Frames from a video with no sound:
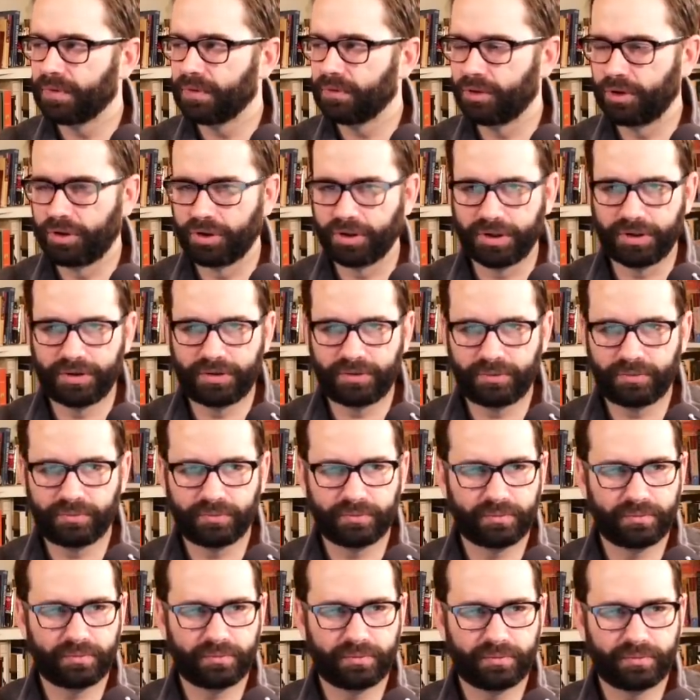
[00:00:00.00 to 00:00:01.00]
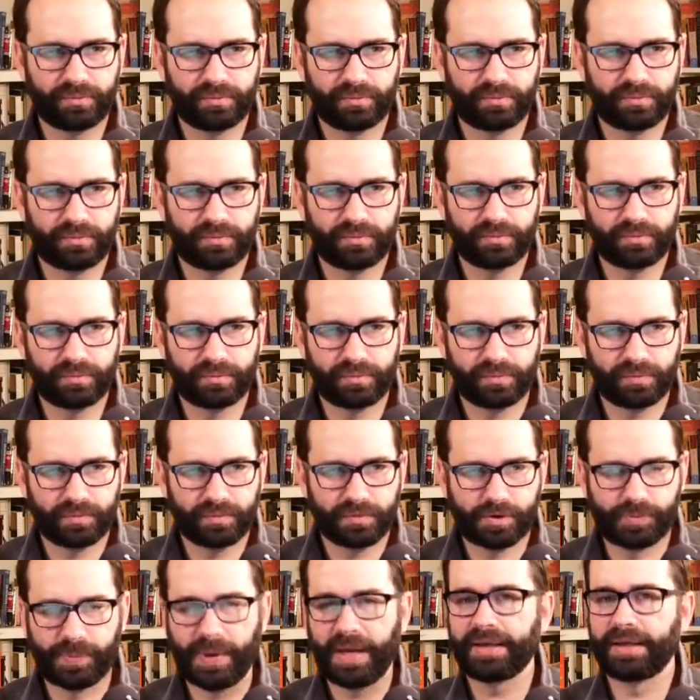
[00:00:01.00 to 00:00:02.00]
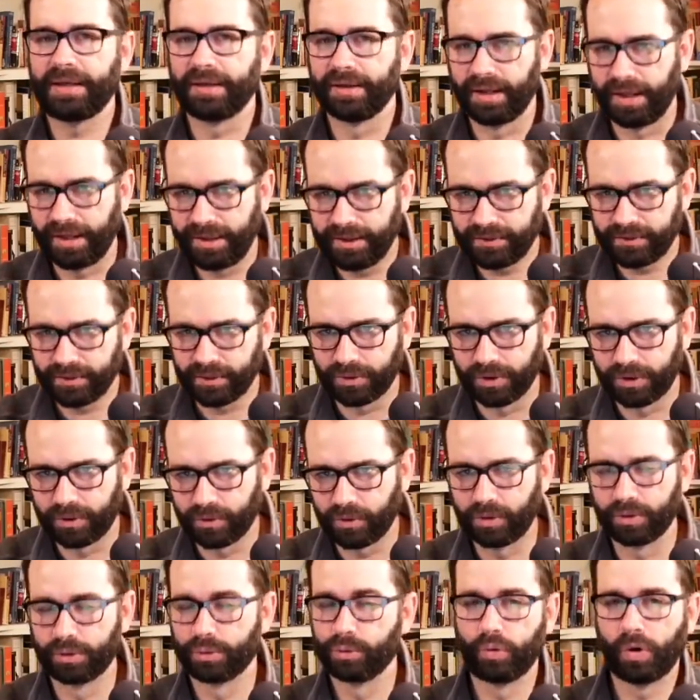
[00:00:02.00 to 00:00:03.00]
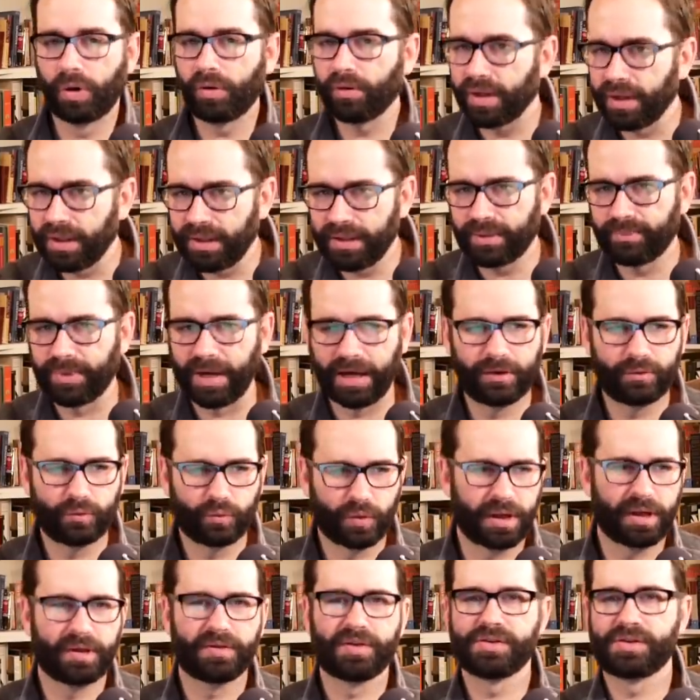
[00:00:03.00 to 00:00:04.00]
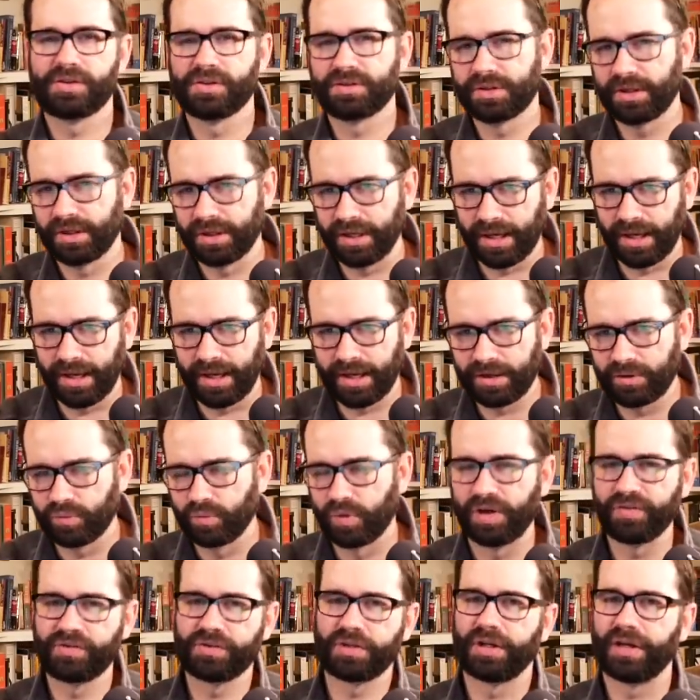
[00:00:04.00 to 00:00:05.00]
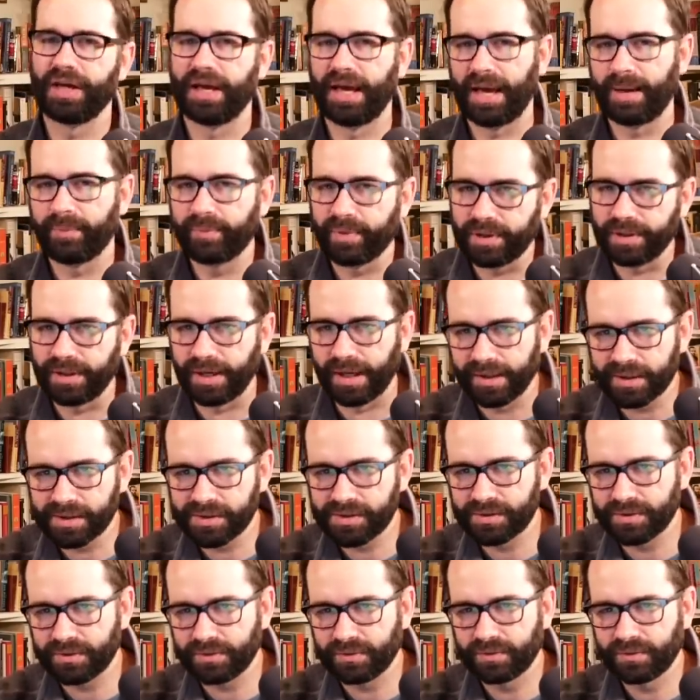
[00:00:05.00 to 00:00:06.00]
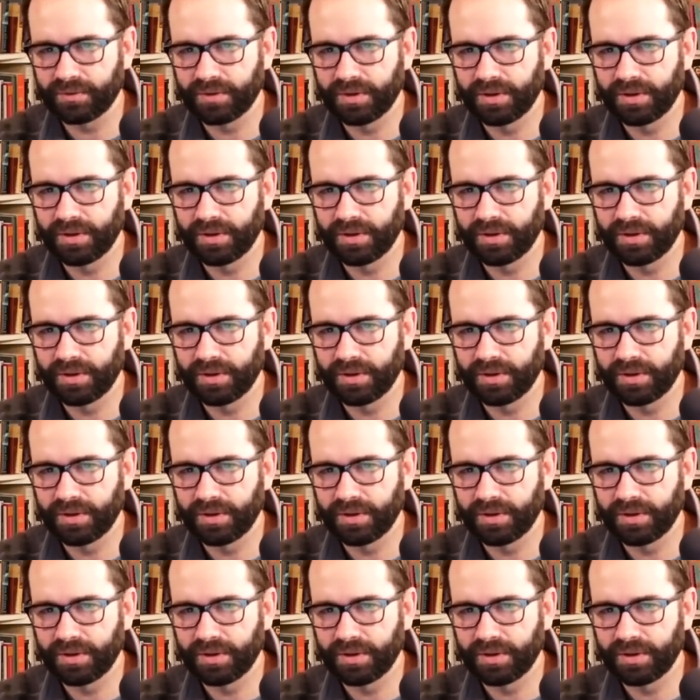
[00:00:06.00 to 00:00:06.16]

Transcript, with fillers: could speculate or or worry about where this is going to head, what's going to happen next.